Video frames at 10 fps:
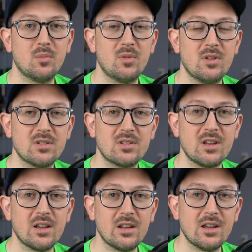this
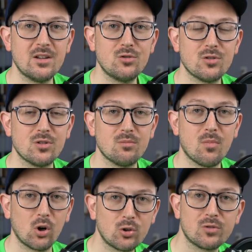day and age, in
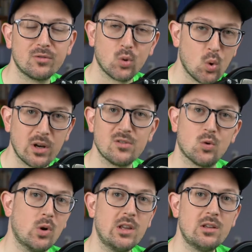March of
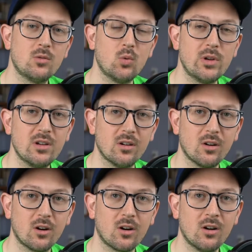2020, we
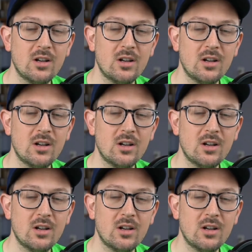are